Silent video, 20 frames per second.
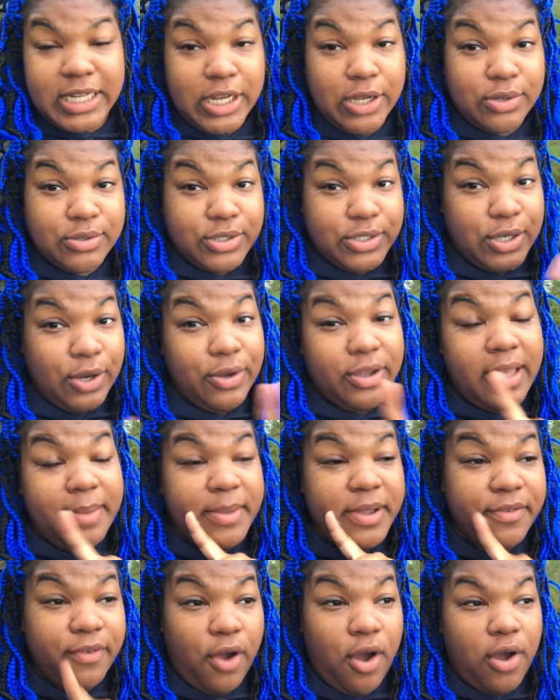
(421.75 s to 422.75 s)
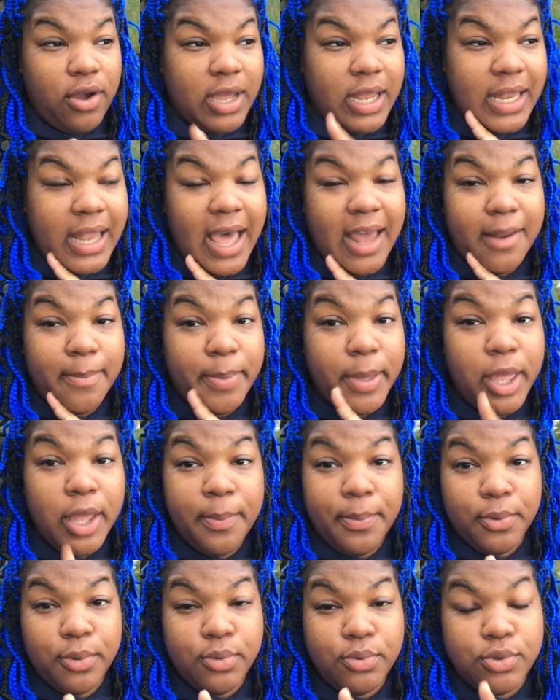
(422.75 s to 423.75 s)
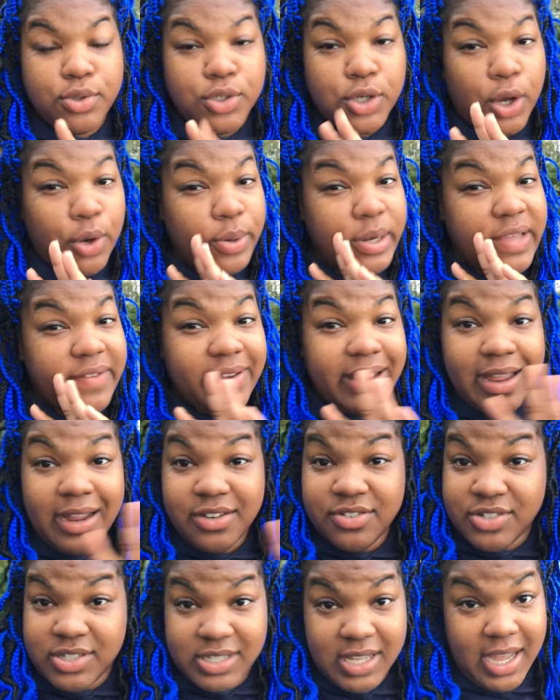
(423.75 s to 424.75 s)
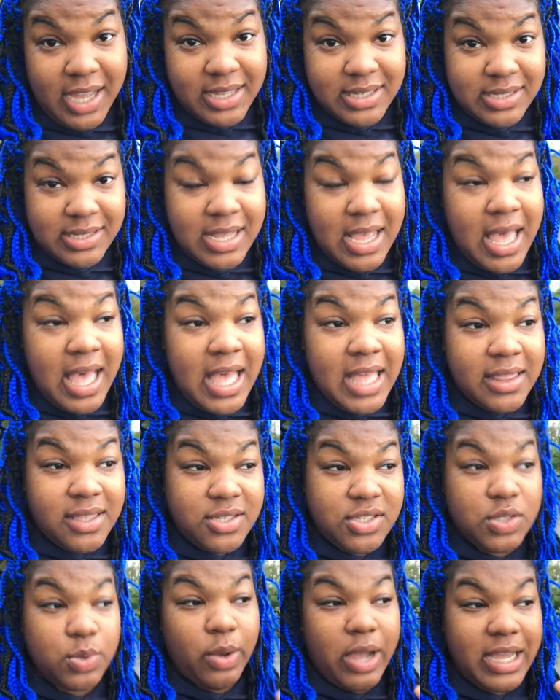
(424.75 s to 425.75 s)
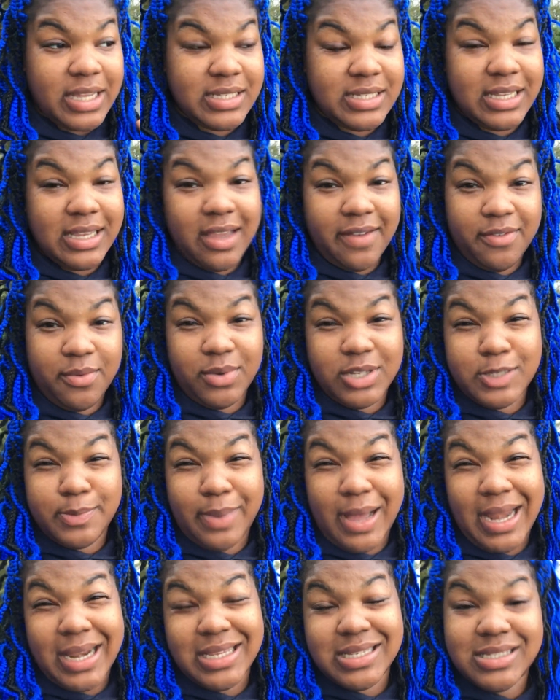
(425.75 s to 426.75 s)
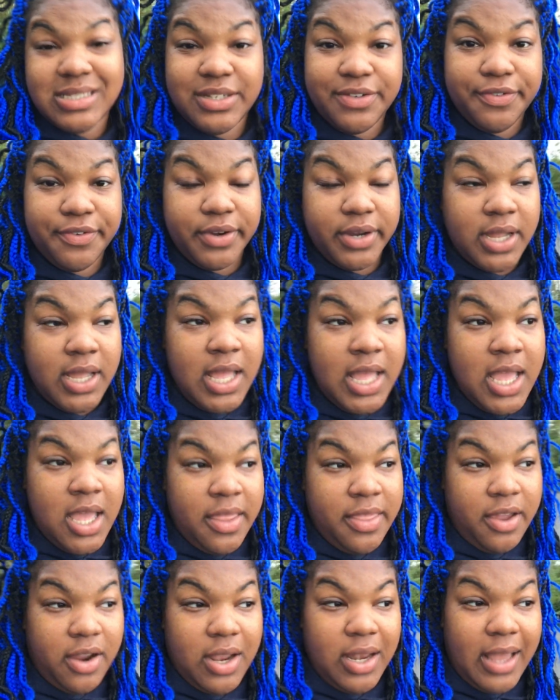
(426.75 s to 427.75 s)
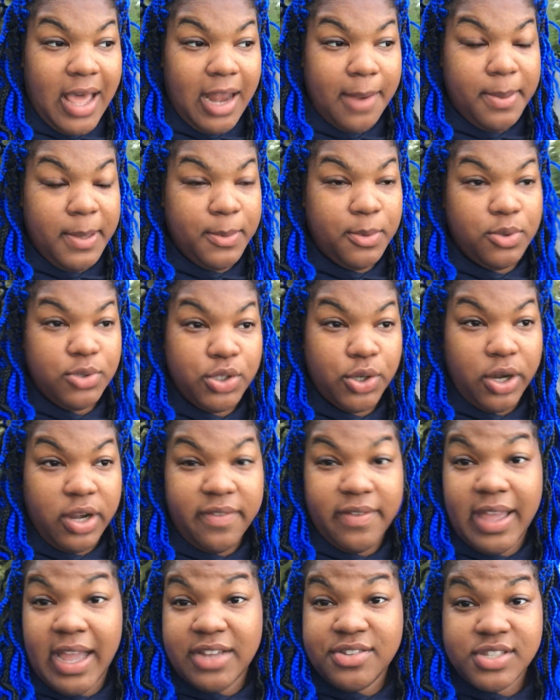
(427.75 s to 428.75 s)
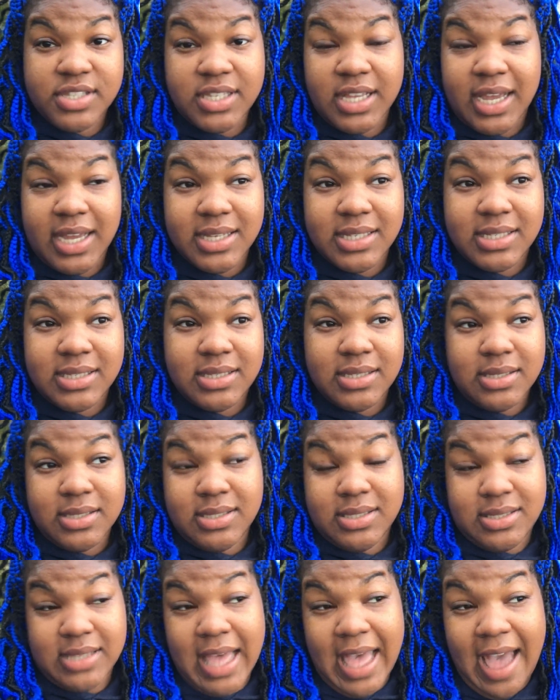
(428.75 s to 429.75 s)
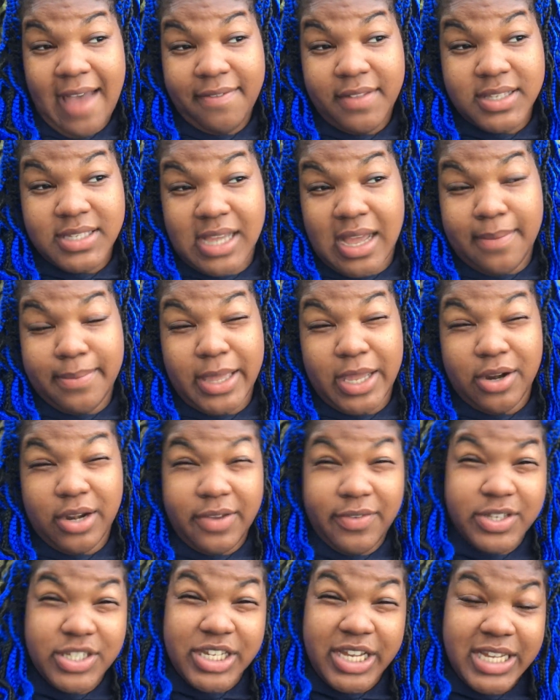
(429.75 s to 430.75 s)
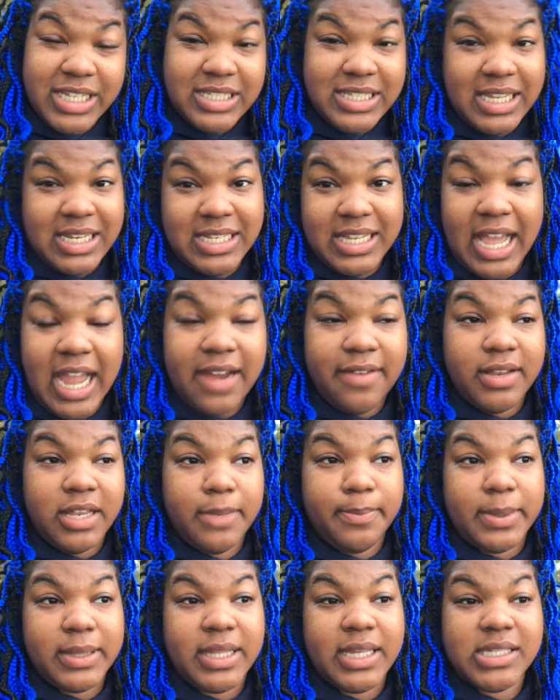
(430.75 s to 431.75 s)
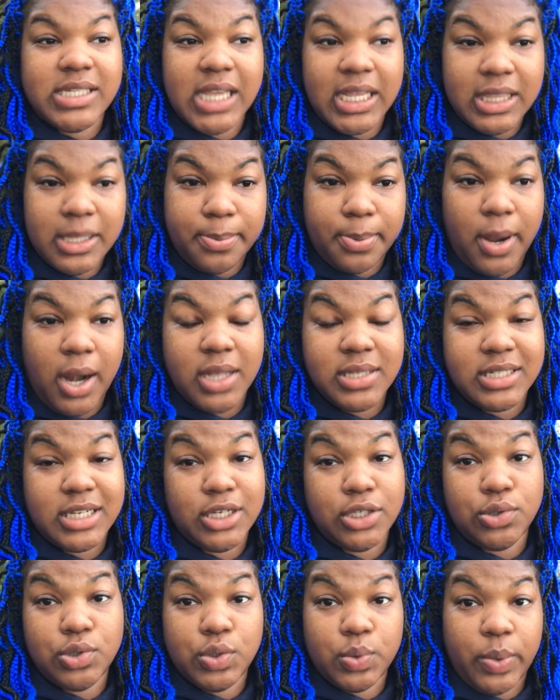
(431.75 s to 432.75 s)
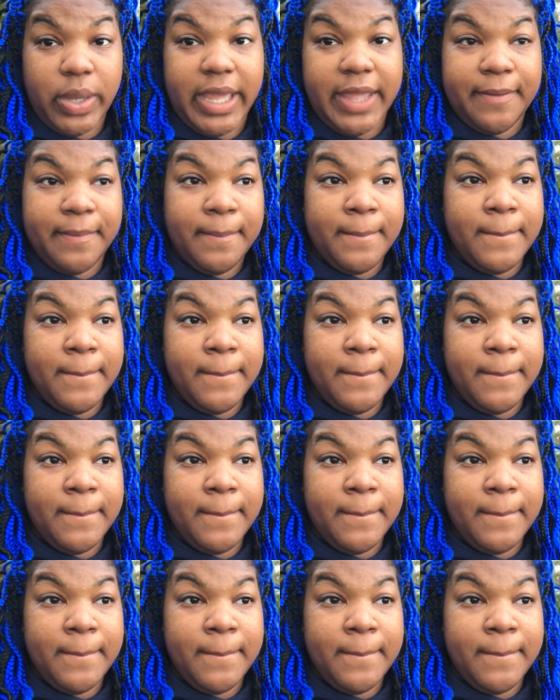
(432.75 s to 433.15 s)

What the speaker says: No, don't get me wrong. A lot of people don't even exercise. This is why I say everyone's body is different. There are a lot of people who don't even exercise. Half the time they don't even change their diet really, but they take the products and they lose weight.